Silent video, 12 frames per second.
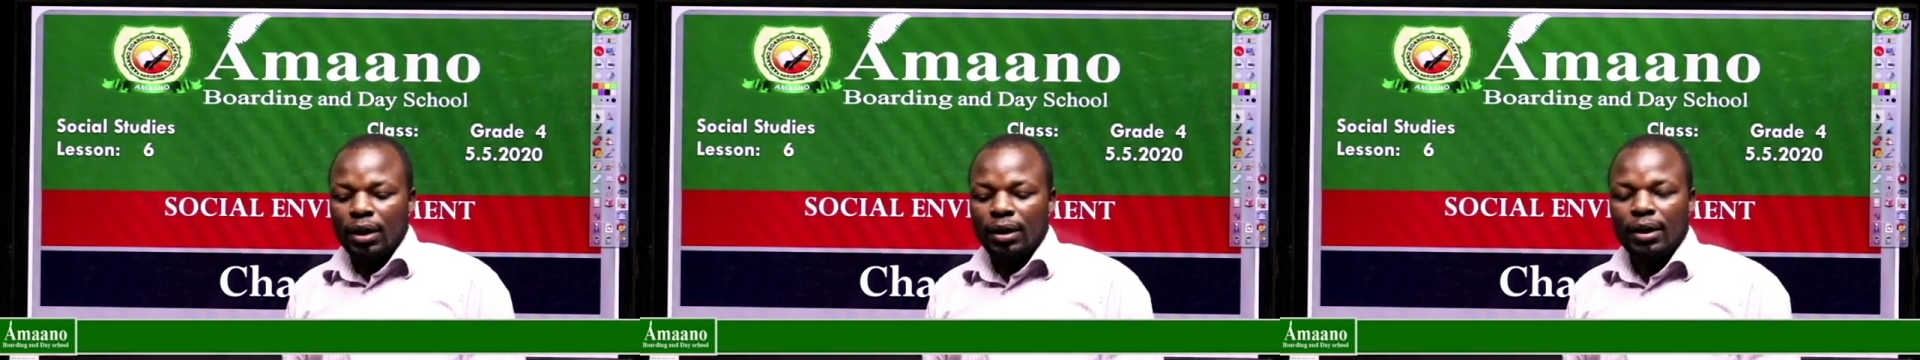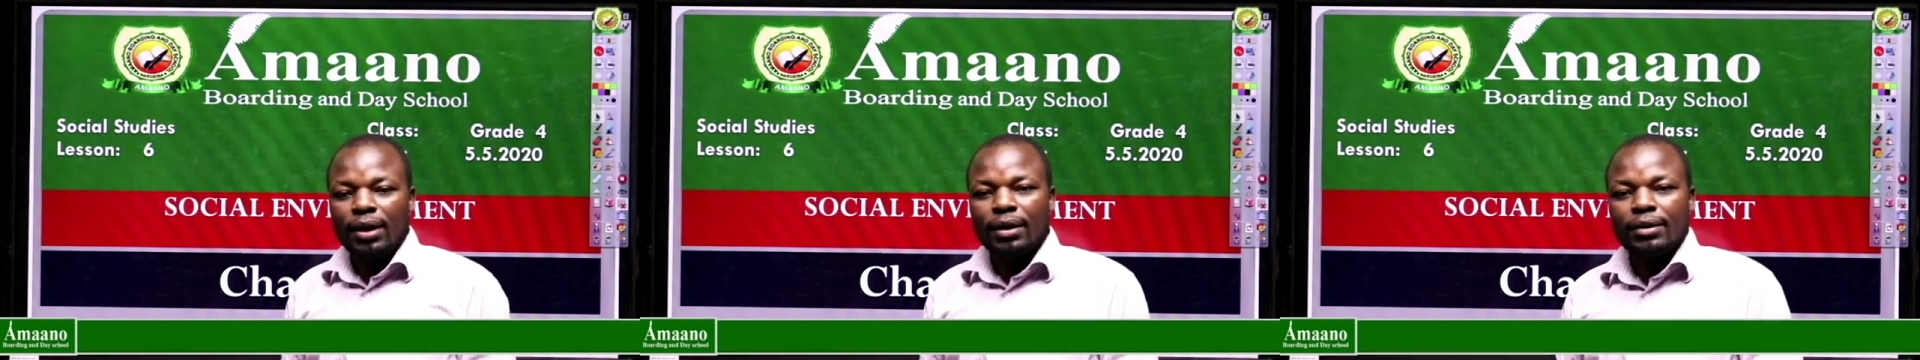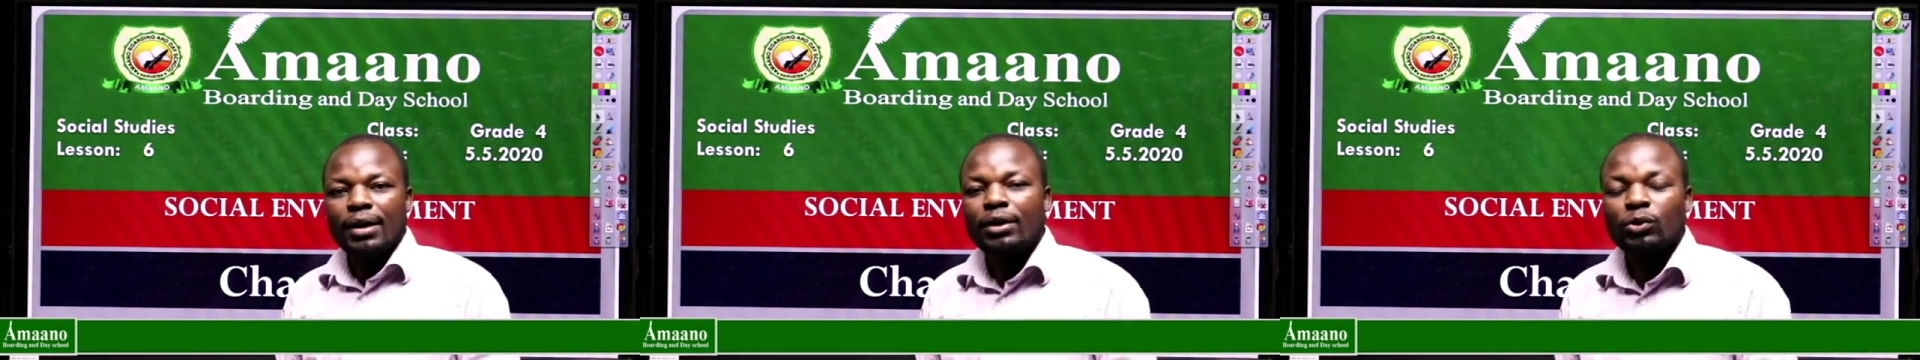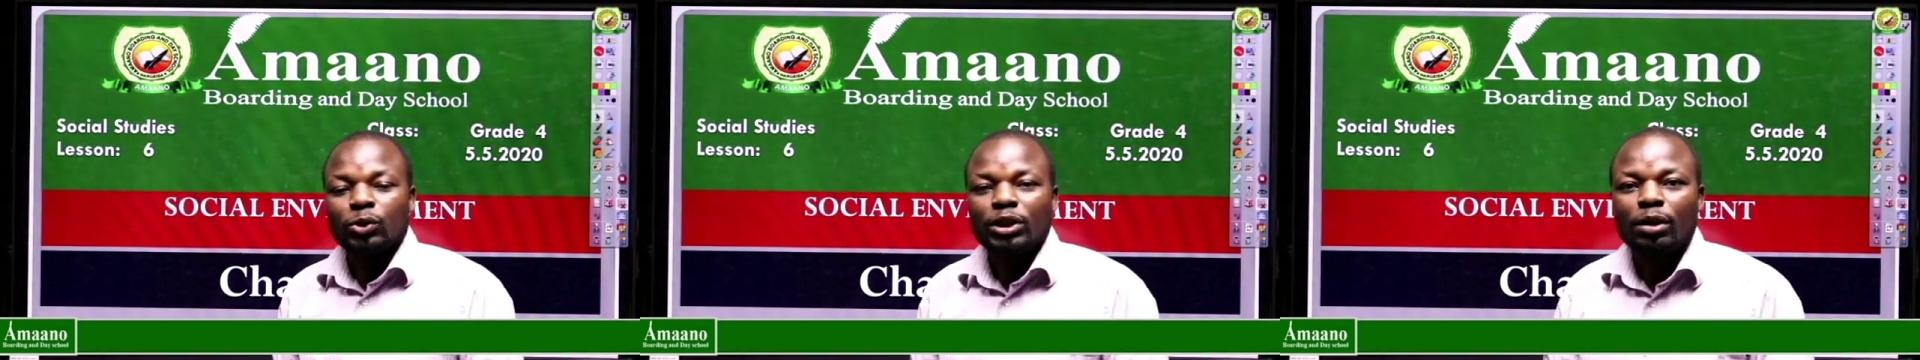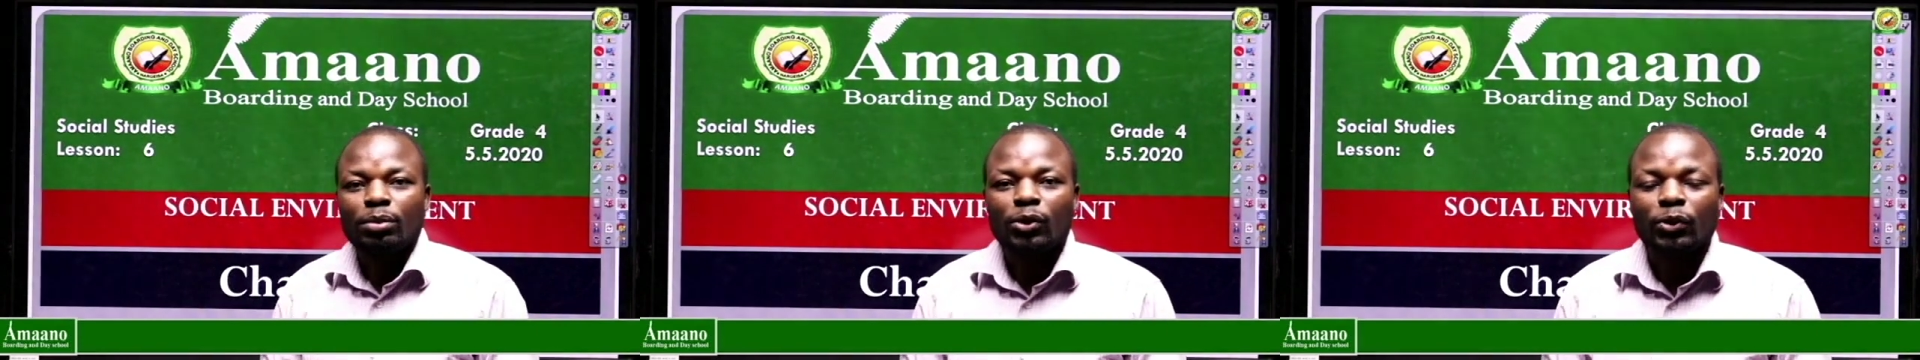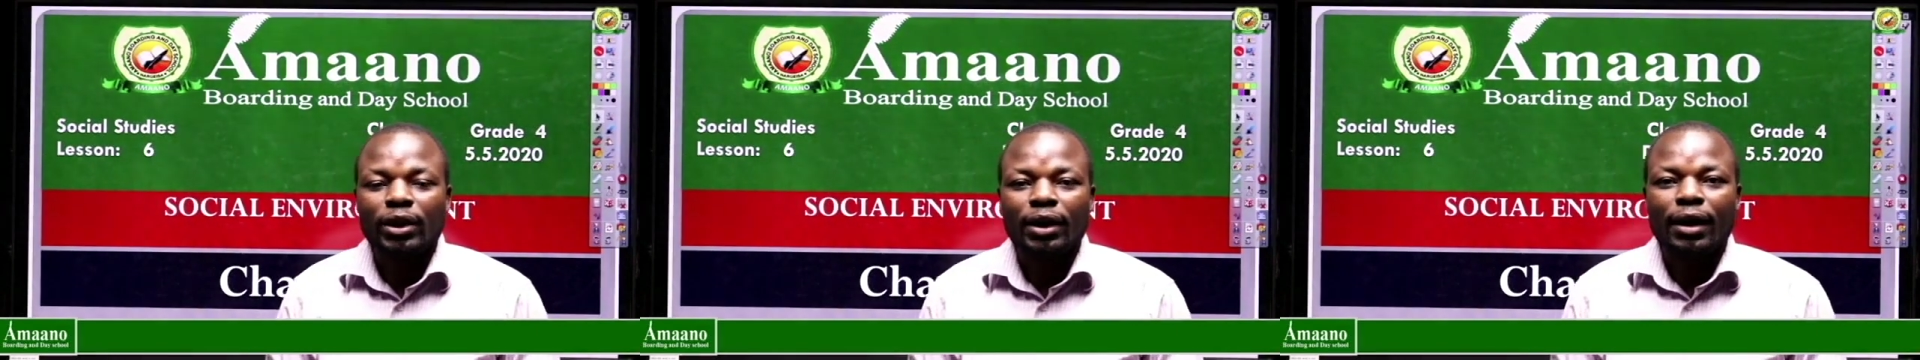and under that we shall be
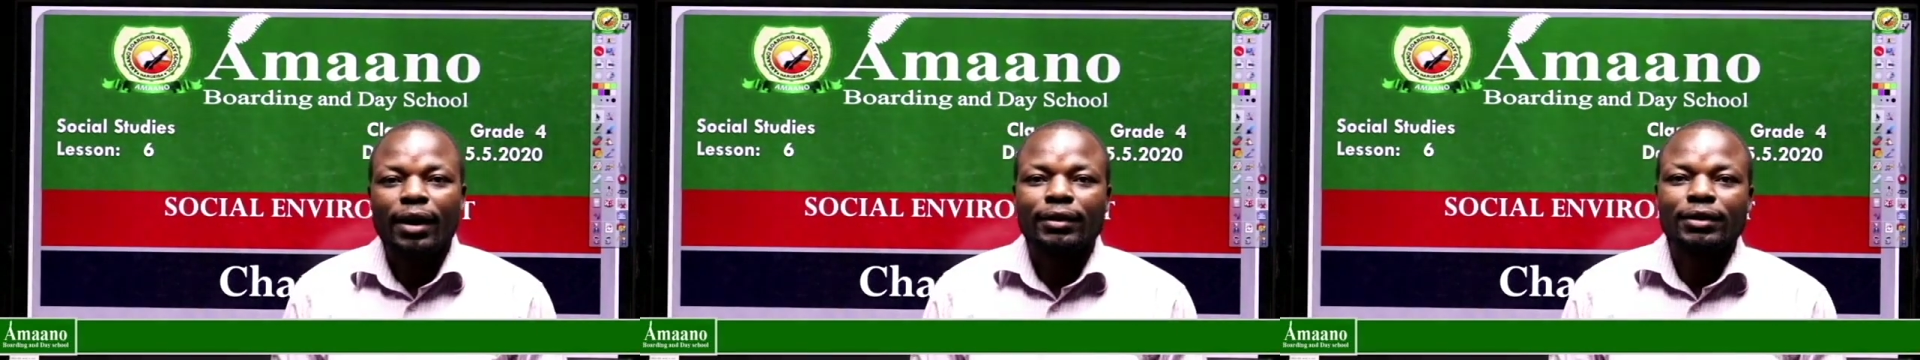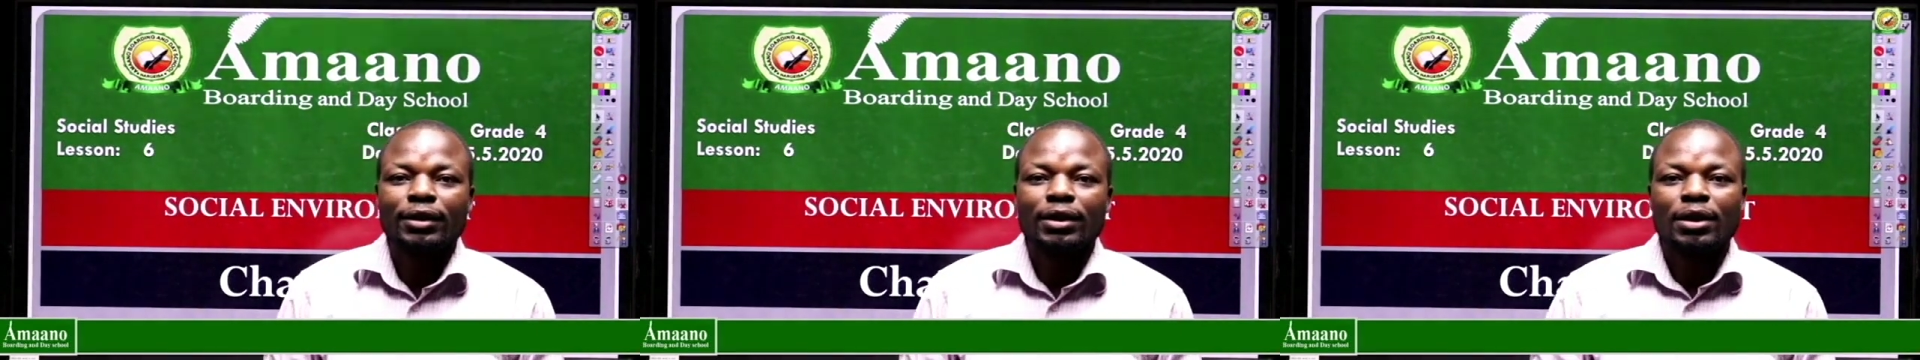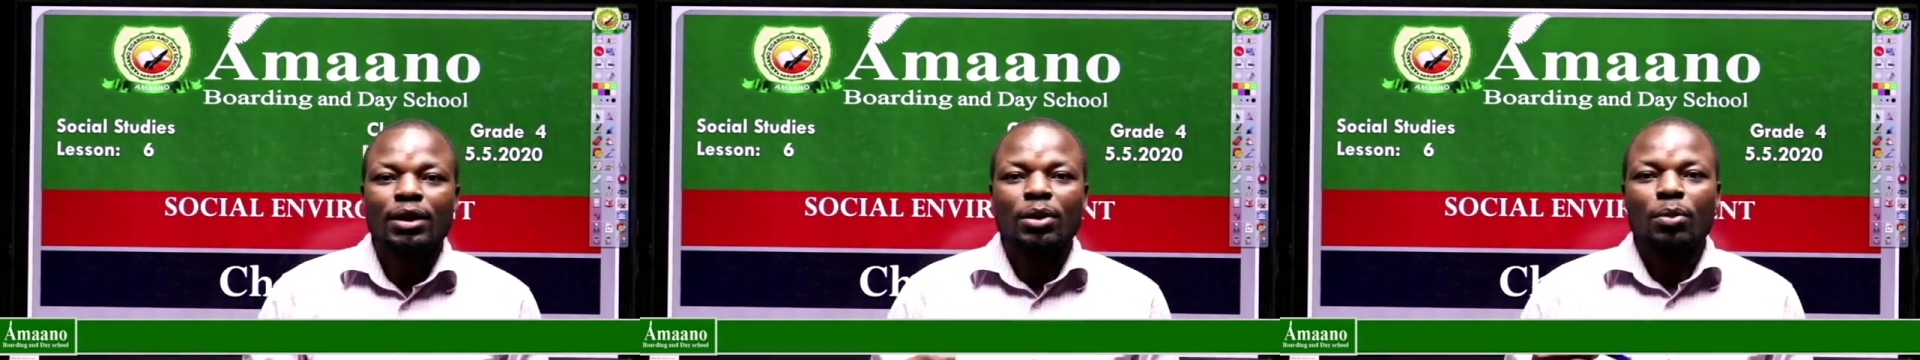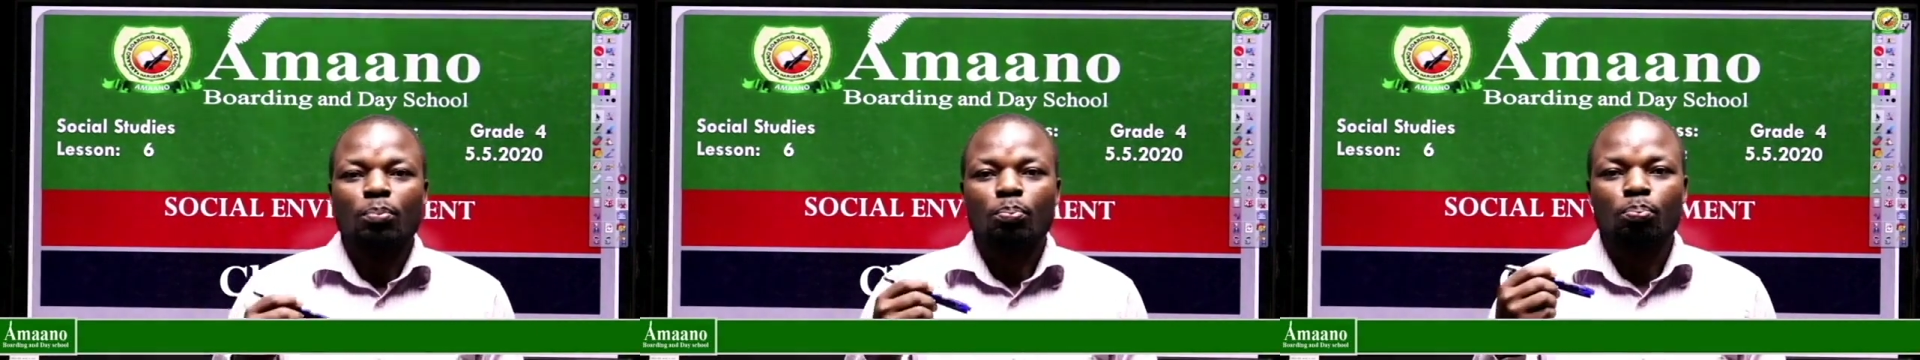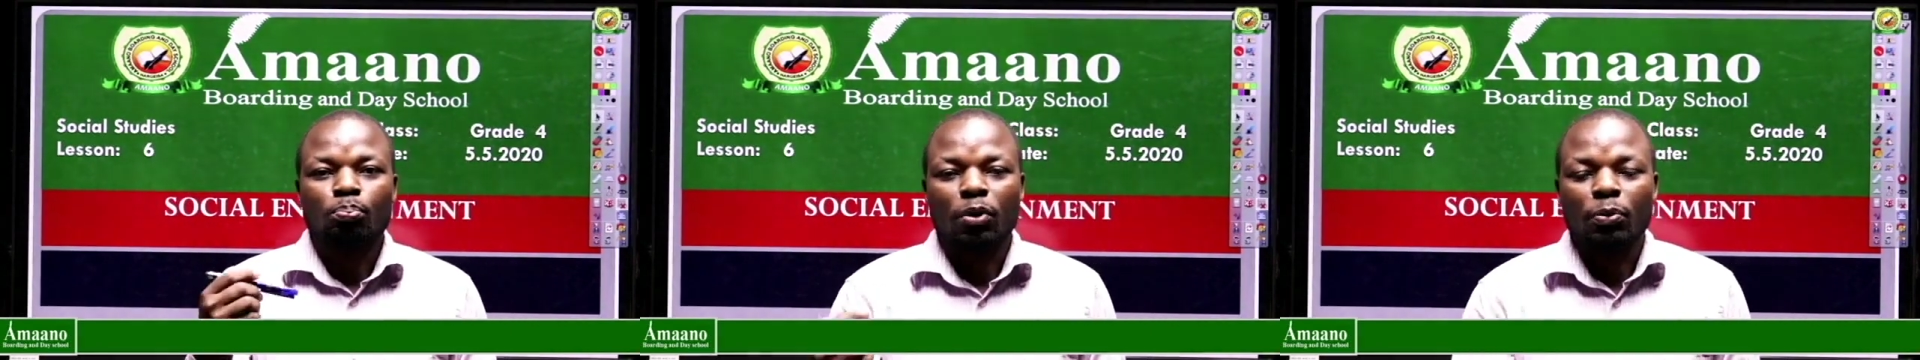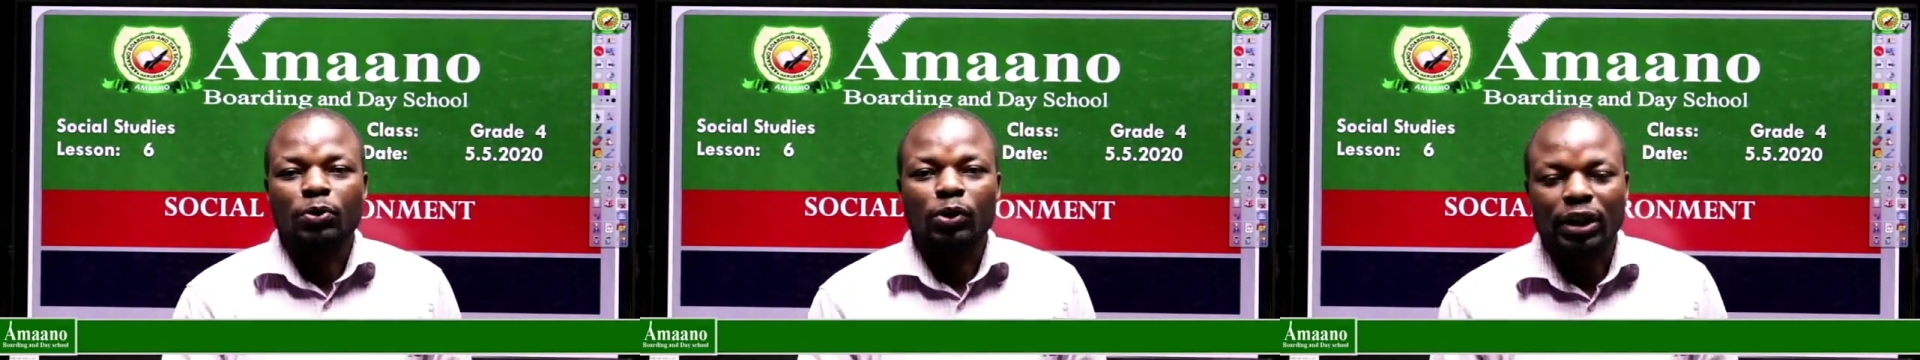looking at
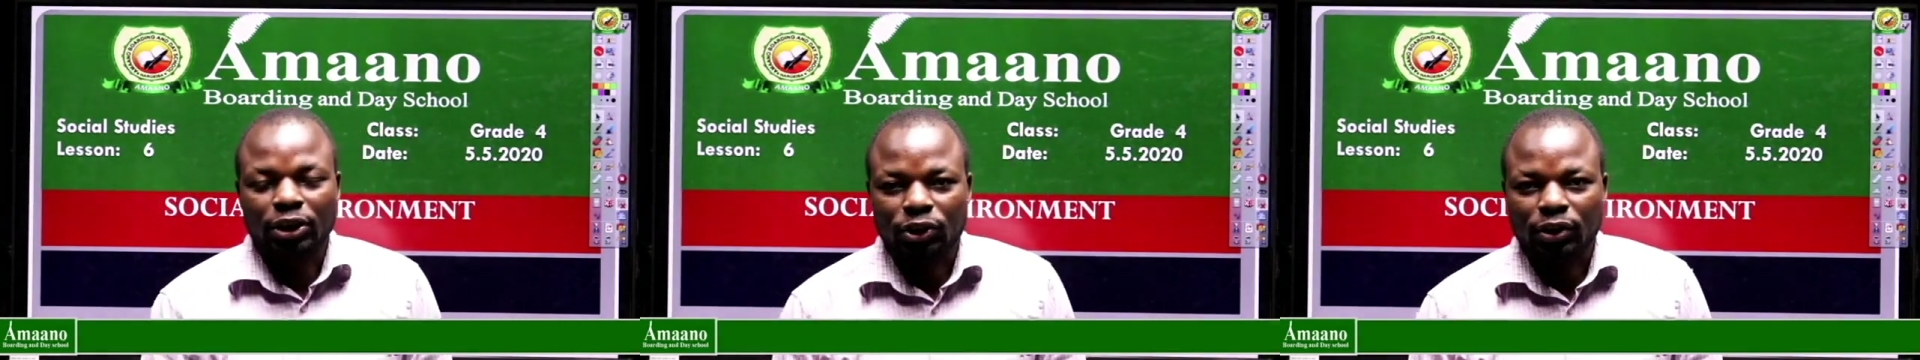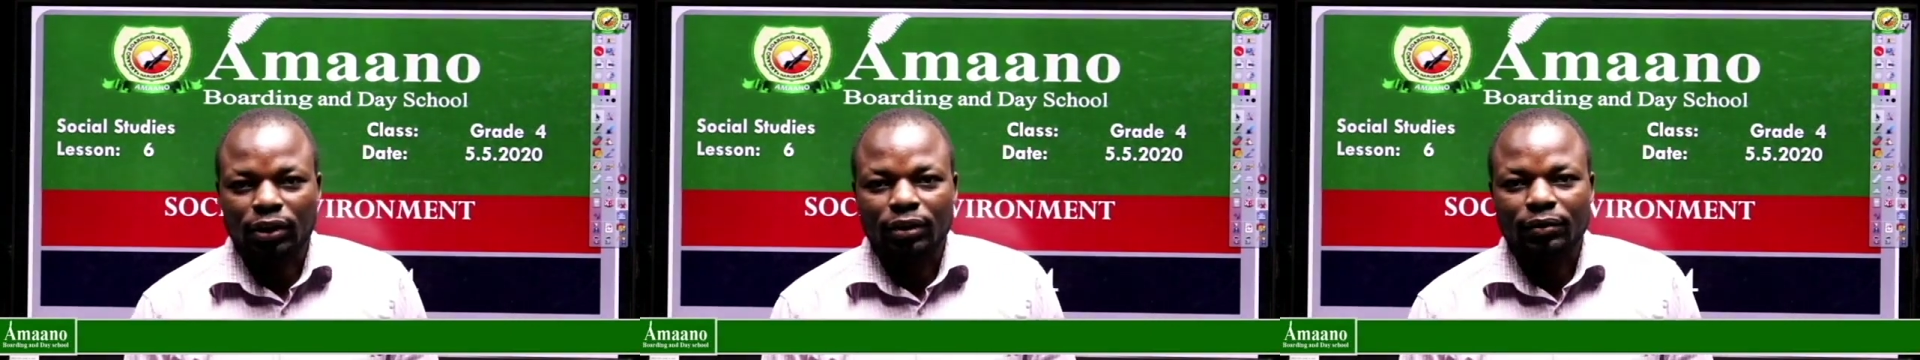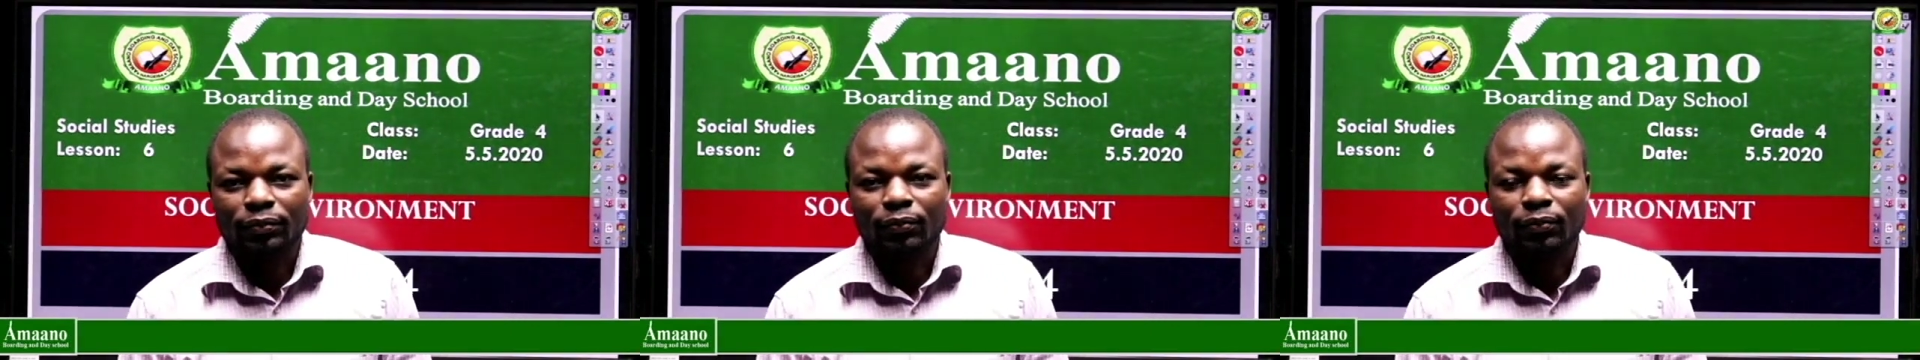population.